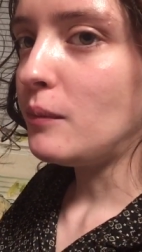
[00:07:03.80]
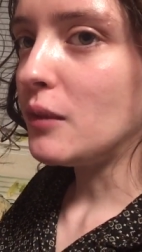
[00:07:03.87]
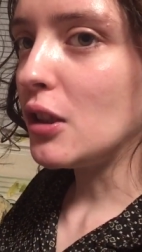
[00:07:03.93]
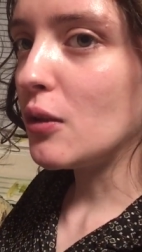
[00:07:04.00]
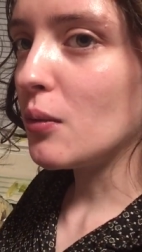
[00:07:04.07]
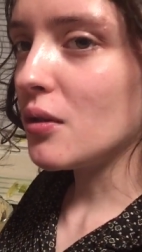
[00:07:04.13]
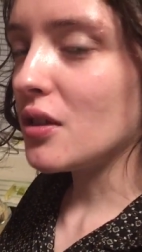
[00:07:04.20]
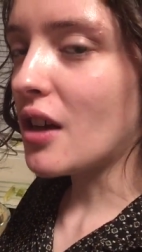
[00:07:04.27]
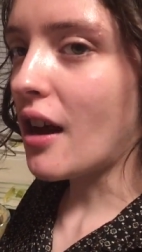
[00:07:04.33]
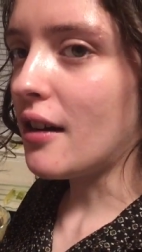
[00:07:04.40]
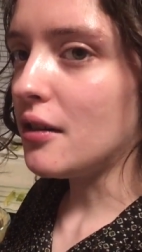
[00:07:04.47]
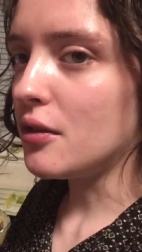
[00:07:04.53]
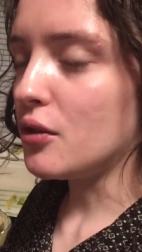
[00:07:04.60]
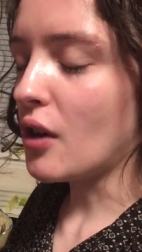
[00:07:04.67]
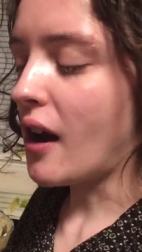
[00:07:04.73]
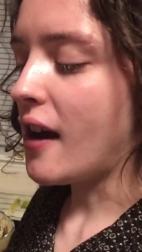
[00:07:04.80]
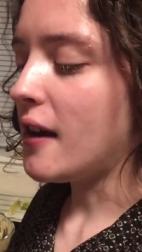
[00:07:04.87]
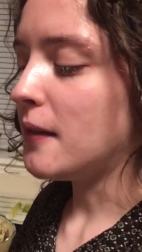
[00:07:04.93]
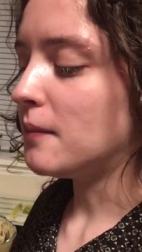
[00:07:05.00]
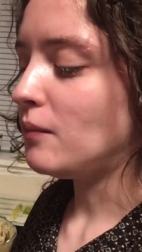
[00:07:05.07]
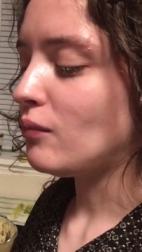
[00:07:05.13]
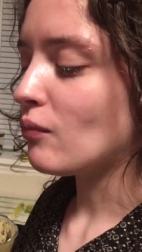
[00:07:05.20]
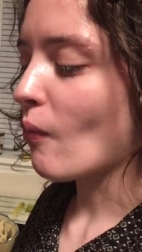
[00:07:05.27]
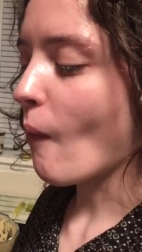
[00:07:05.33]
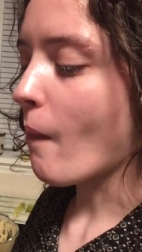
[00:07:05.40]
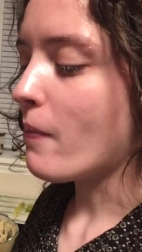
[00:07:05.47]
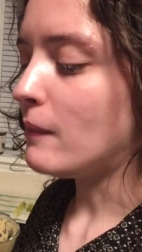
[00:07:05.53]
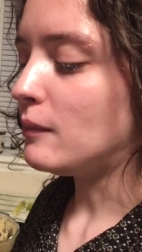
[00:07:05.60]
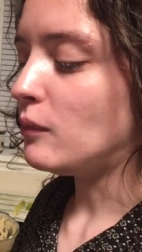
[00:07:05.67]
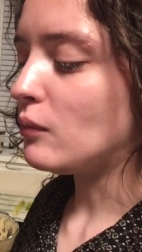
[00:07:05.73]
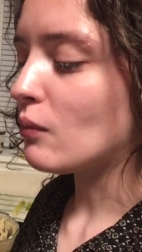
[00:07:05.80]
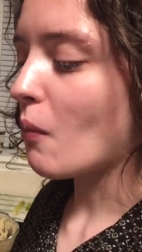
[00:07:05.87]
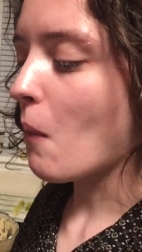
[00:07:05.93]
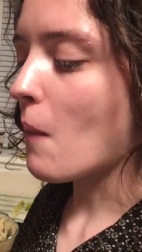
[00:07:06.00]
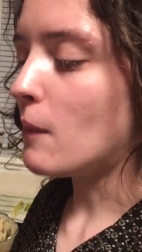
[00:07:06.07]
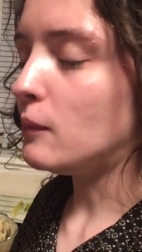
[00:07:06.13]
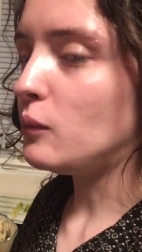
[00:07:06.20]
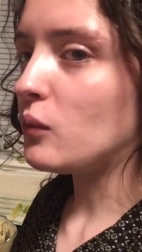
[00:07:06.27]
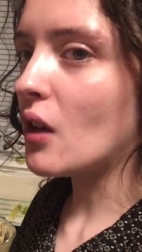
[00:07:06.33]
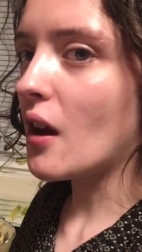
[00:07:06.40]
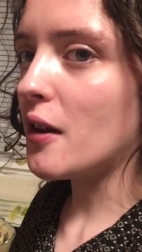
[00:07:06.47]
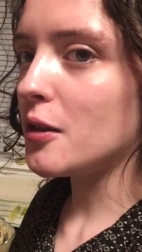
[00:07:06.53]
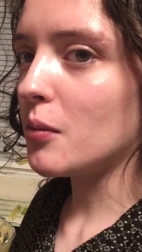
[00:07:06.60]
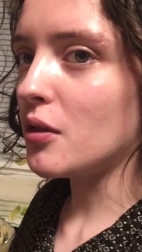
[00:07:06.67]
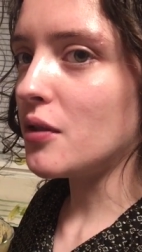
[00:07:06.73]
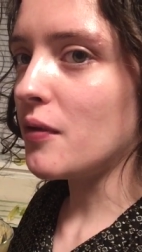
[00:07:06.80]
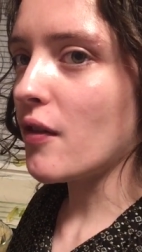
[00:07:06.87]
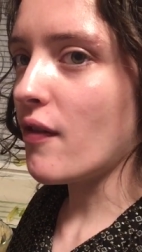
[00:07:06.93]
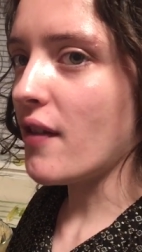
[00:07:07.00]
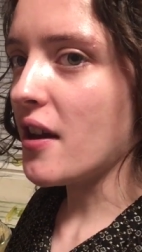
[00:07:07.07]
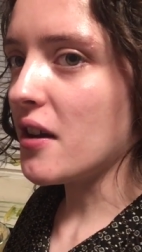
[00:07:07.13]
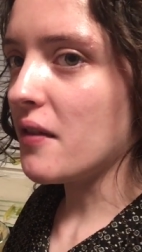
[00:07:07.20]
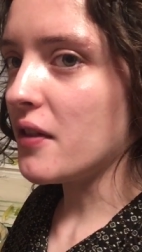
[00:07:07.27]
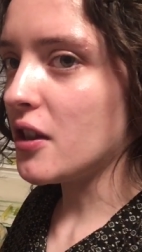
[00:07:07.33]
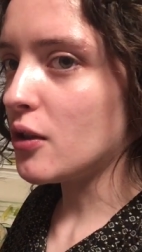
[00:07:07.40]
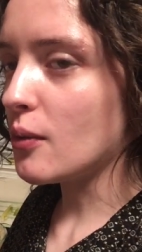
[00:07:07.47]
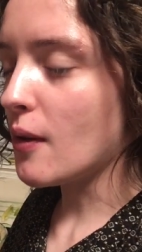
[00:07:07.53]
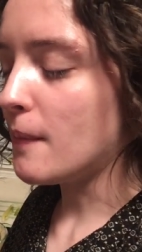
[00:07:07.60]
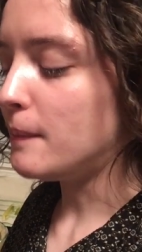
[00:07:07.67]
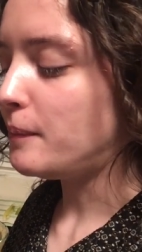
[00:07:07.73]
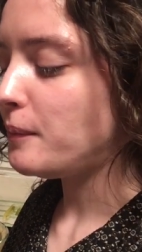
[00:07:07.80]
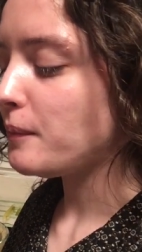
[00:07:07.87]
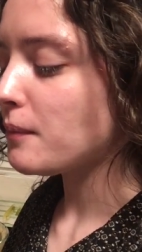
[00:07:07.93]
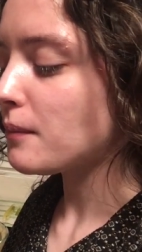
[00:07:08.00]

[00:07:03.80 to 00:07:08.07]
This one's kind of dry. I'm not as much of a fan of this one.